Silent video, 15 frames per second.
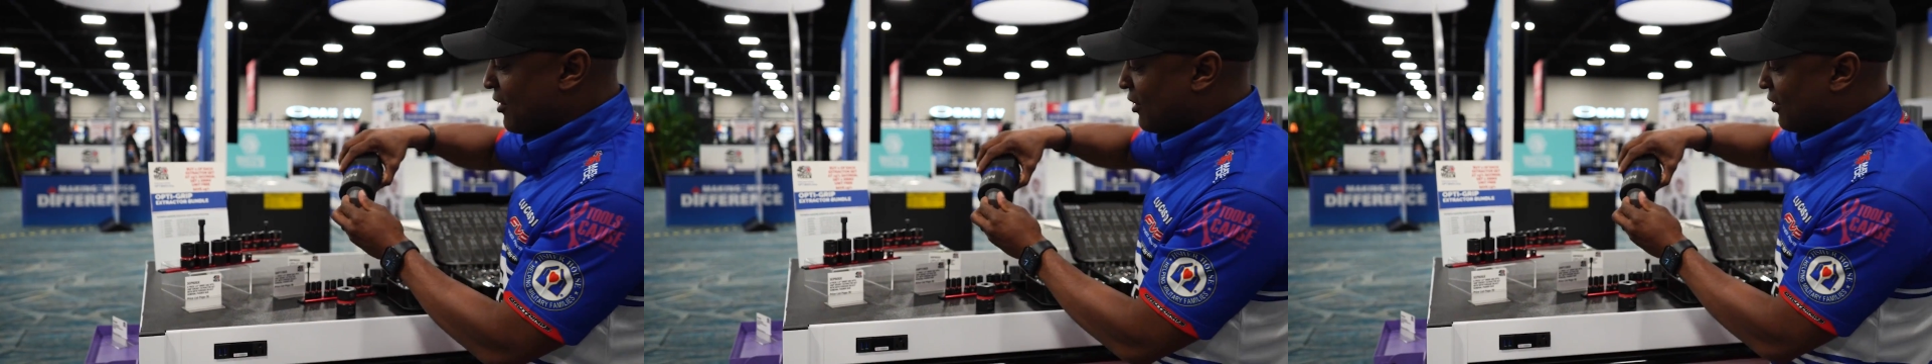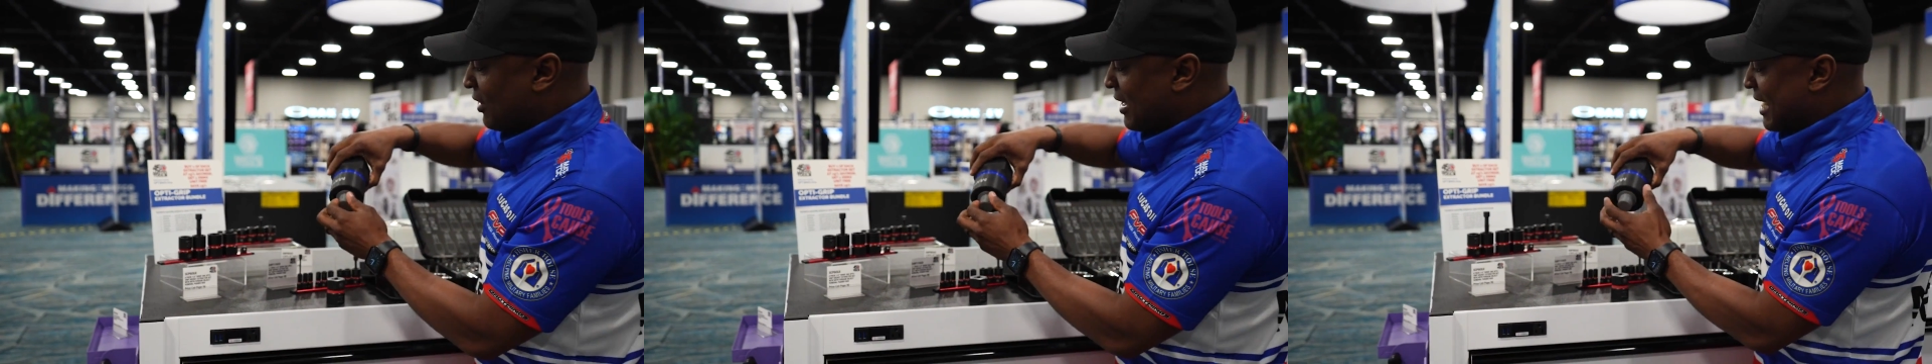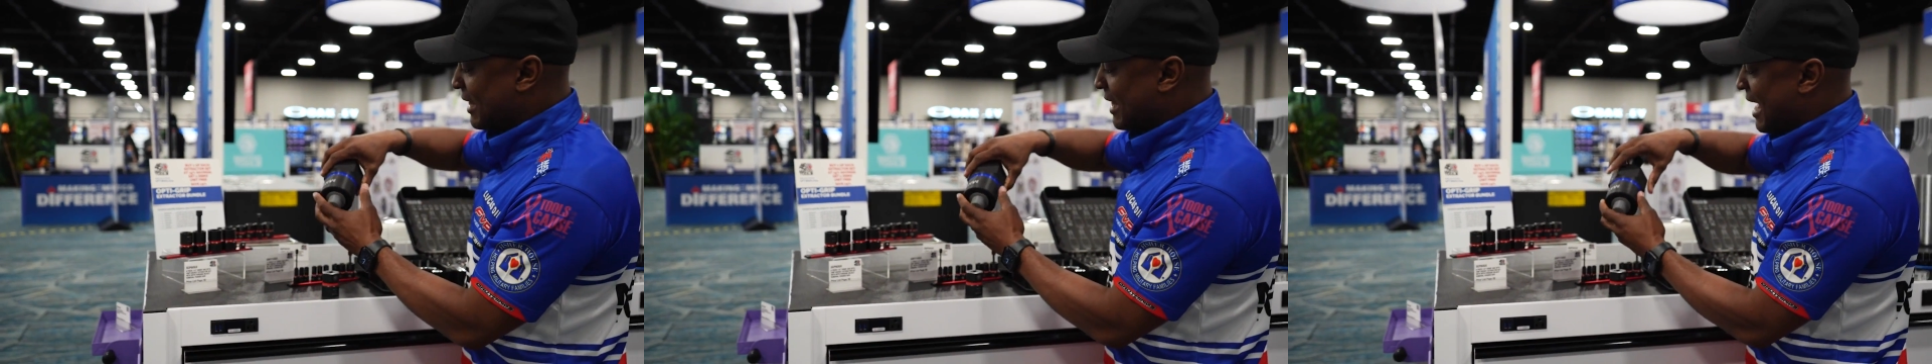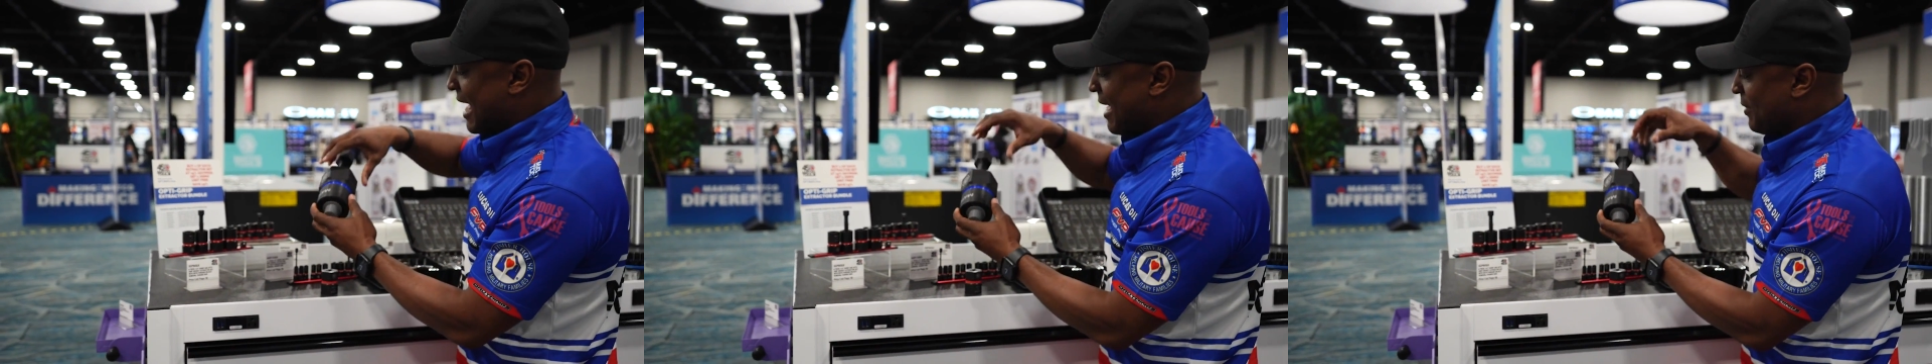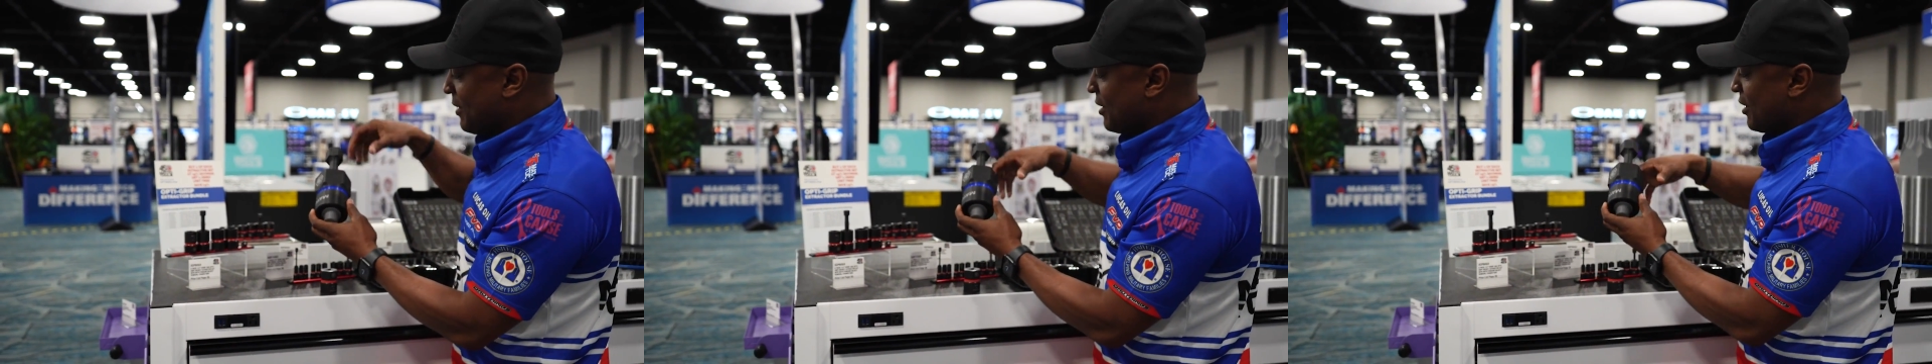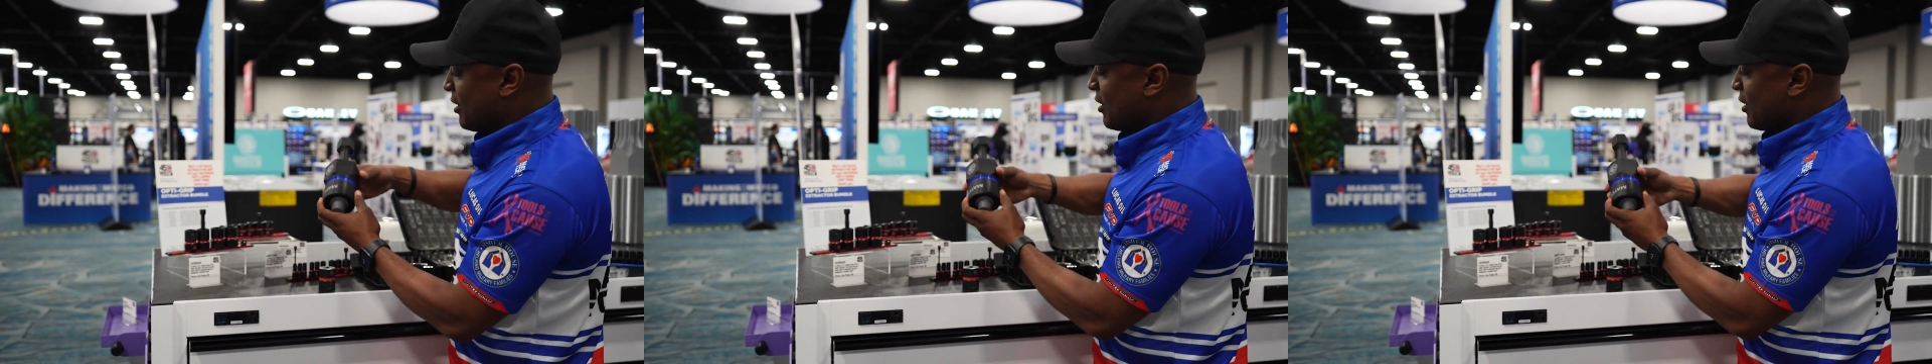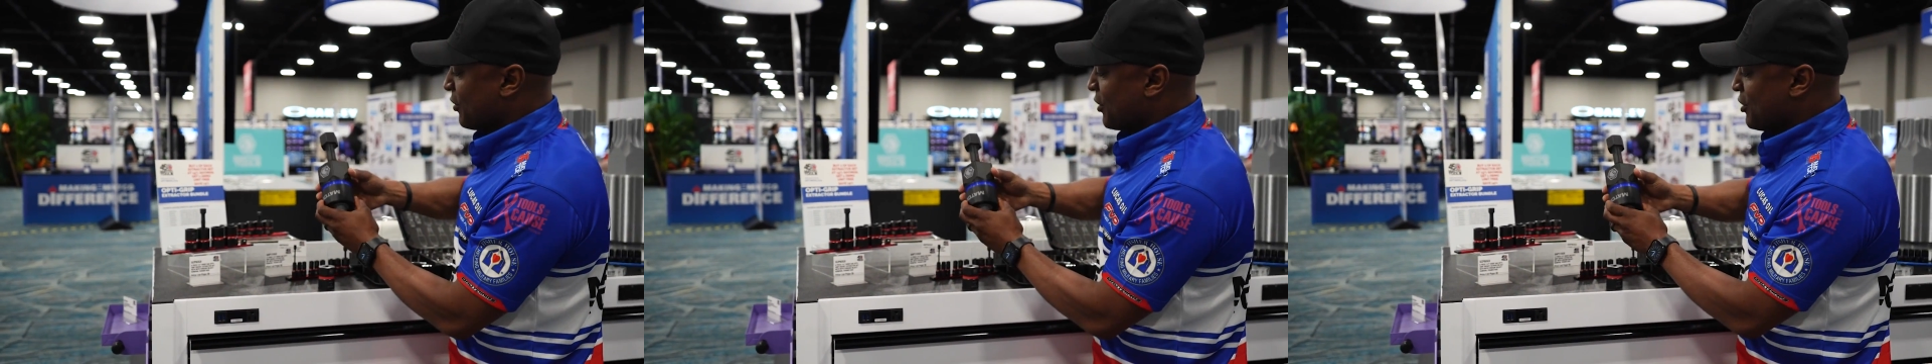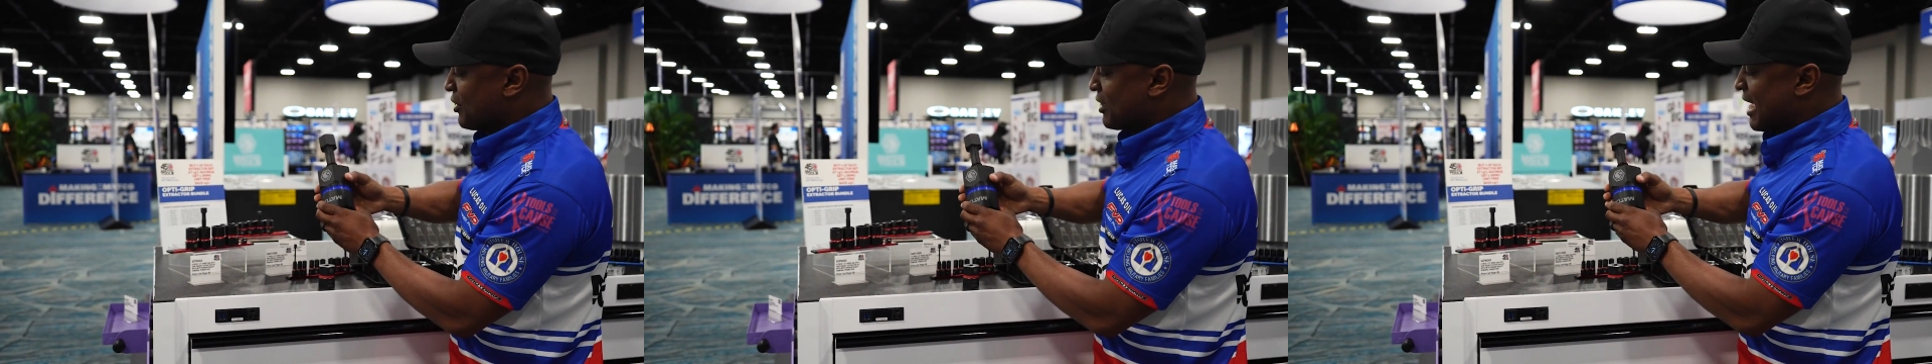in there like that.
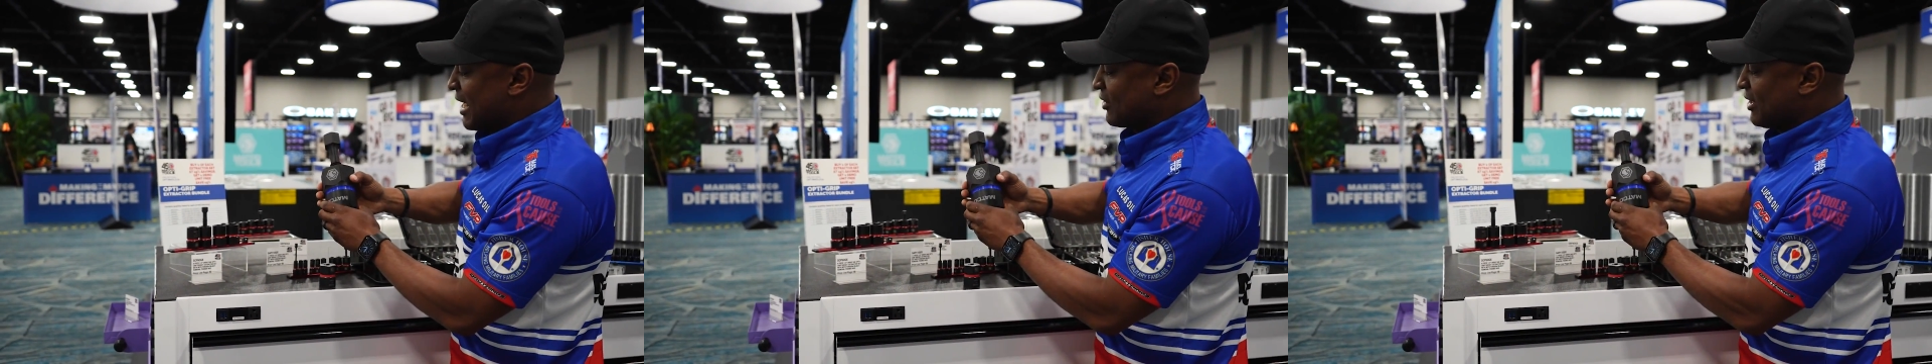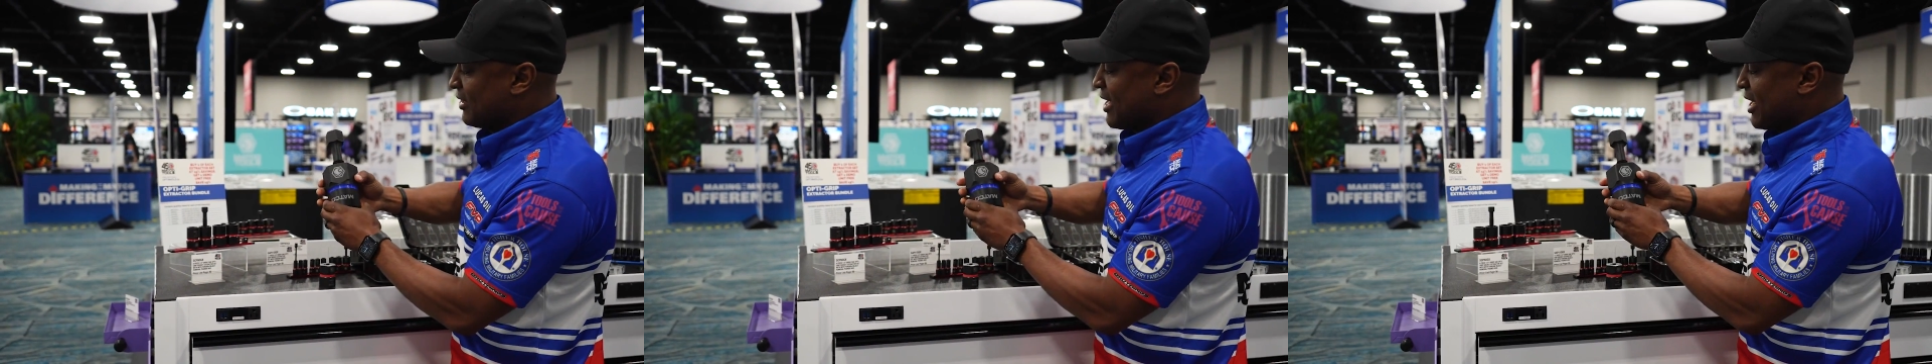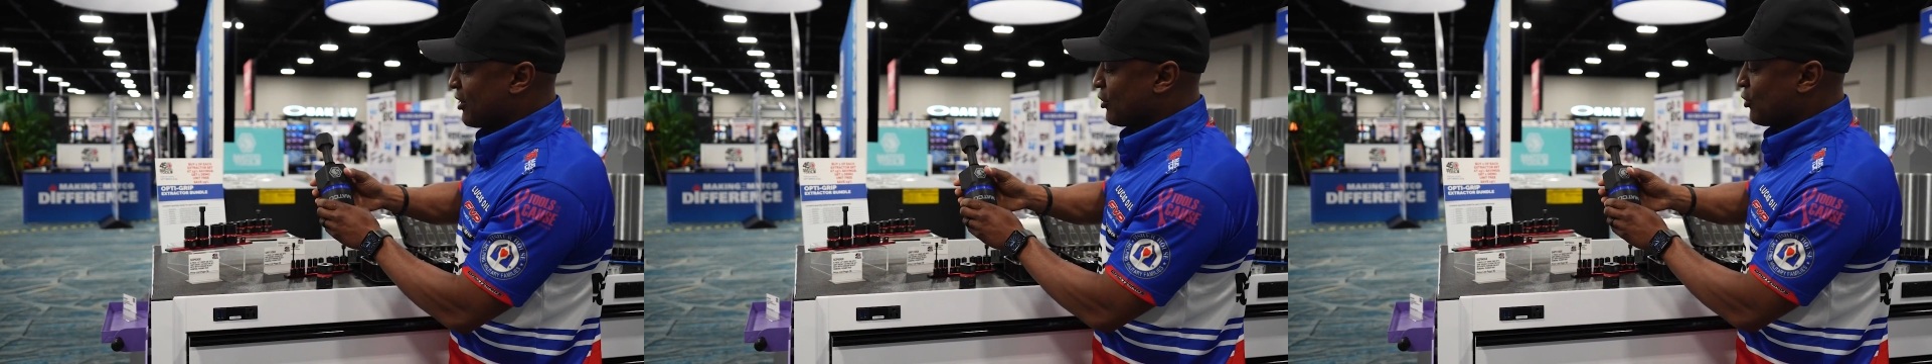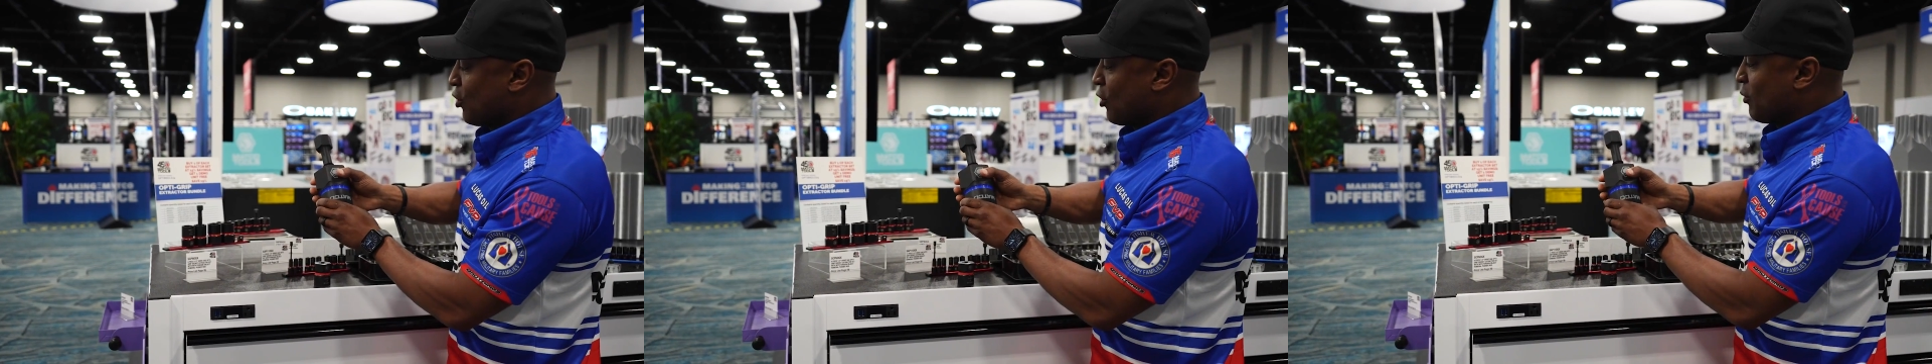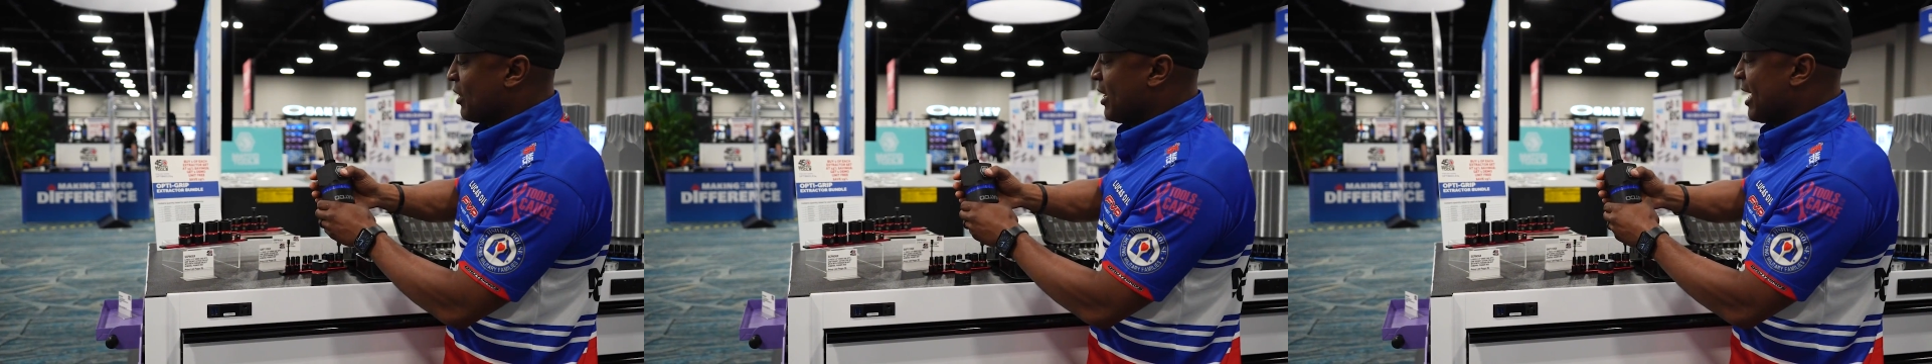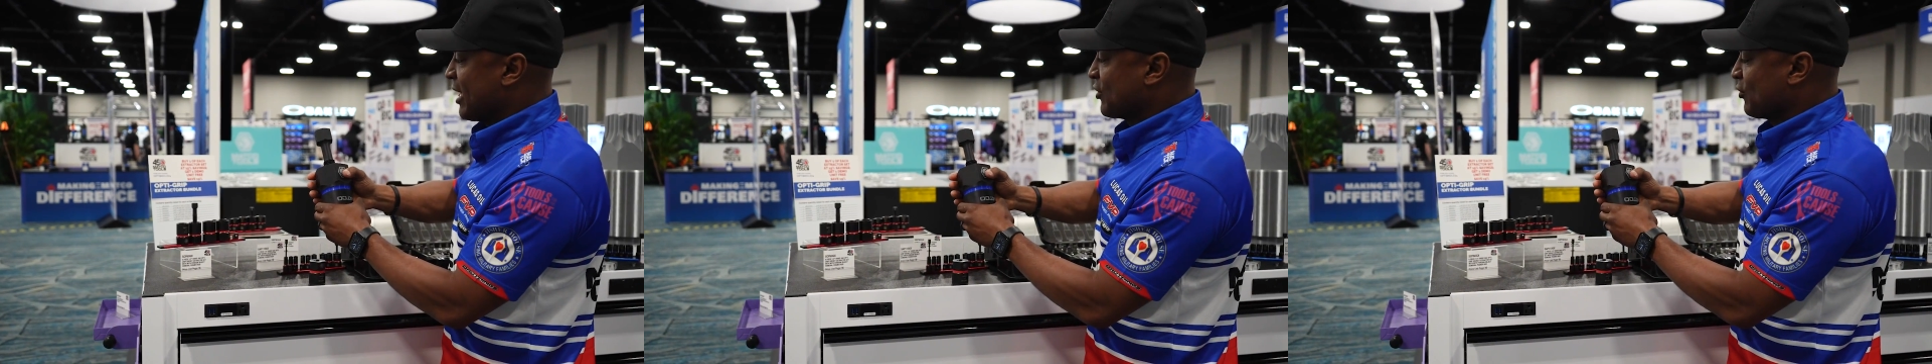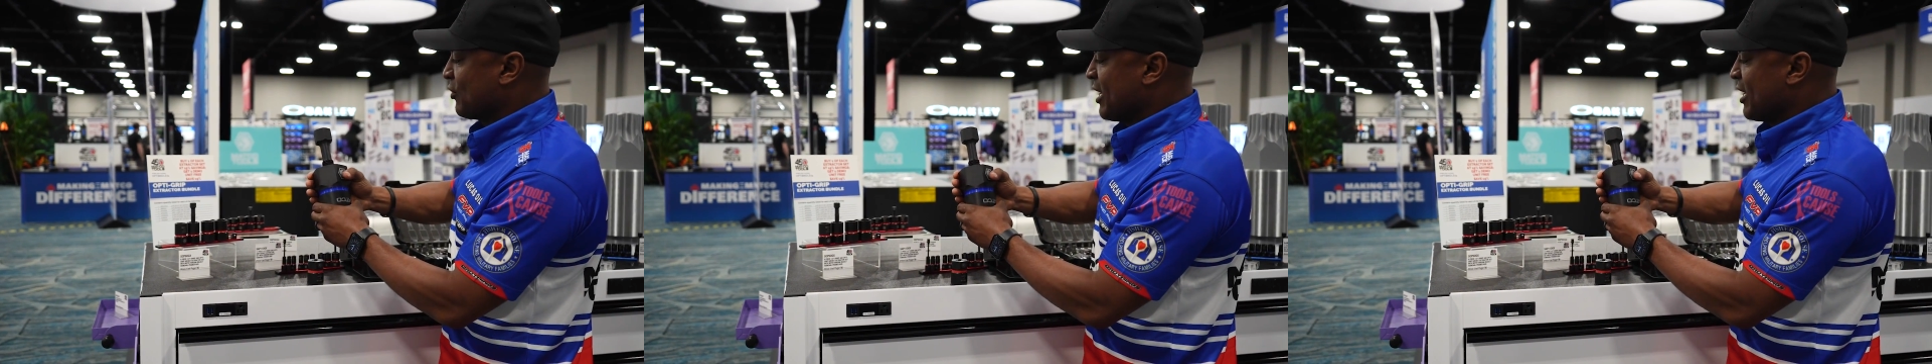Then you could actually take your normal hex